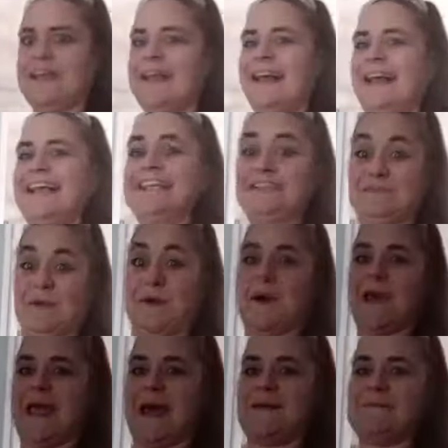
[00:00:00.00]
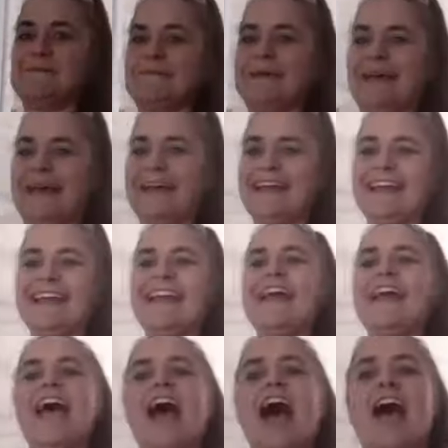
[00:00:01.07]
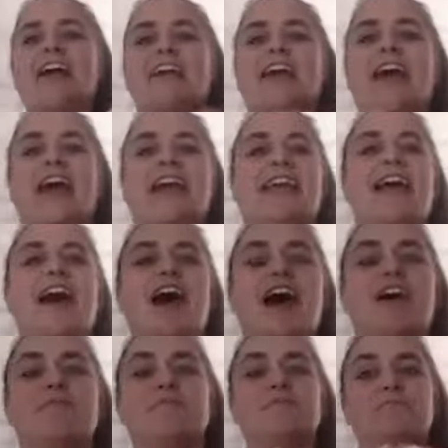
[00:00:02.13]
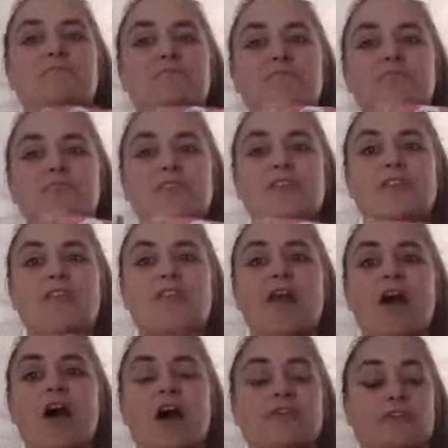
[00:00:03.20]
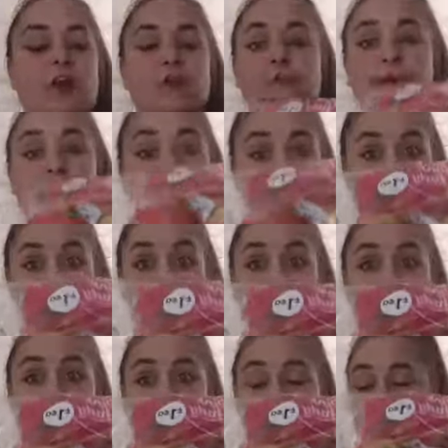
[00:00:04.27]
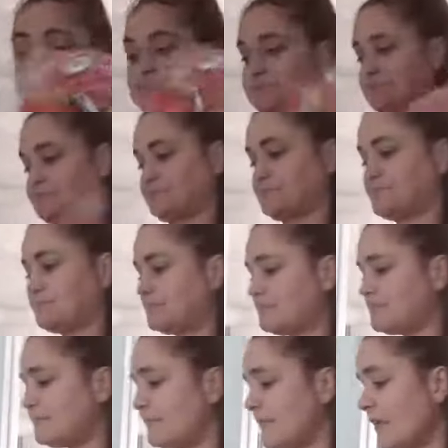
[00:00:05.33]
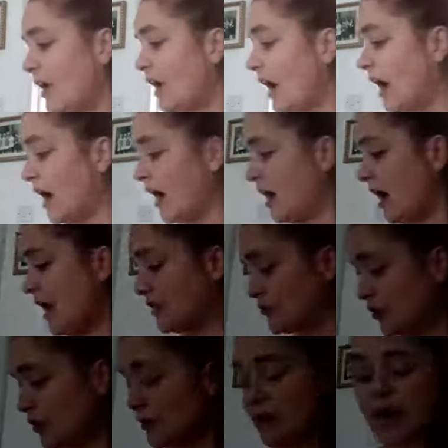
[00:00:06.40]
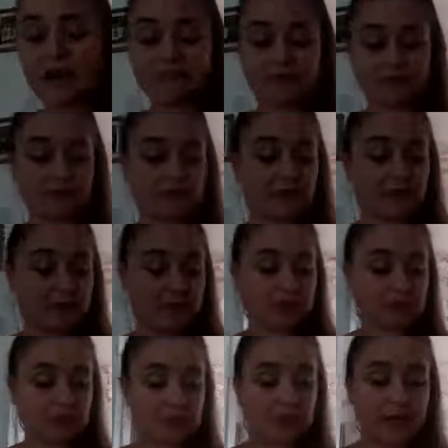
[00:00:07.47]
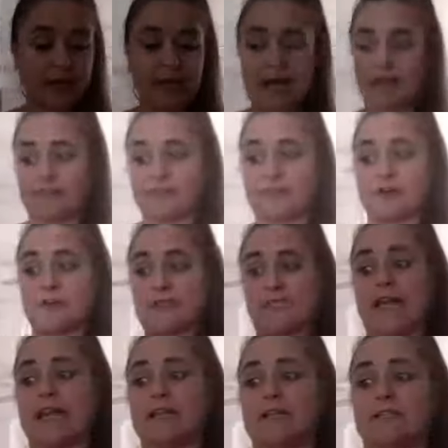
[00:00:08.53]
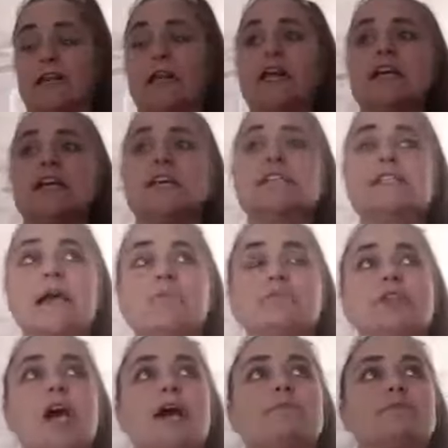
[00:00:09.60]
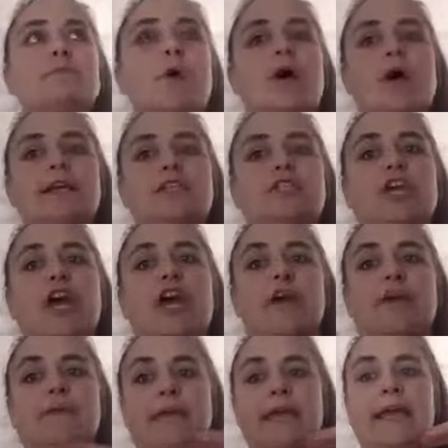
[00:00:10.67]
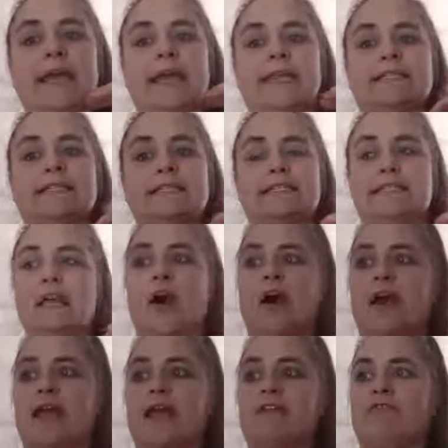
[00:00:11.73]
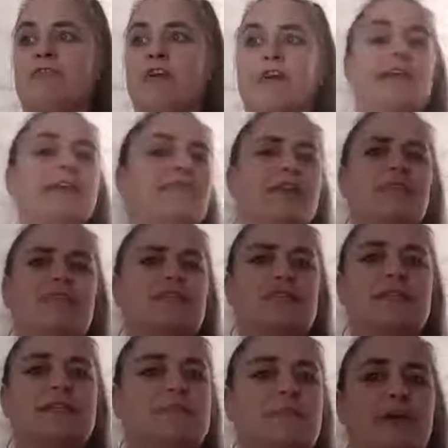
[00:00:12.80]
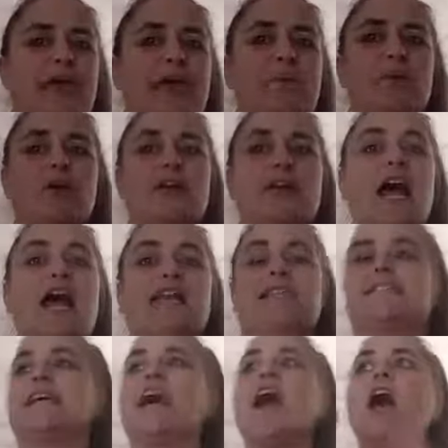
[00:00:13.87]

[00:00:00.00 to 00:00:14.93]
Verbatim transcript: That's what I am. okay, um, I've got my apples. Uh, I do love doing a fruit salad. Sometimes what I do is I even, even if you're doing spaghetti bolognese,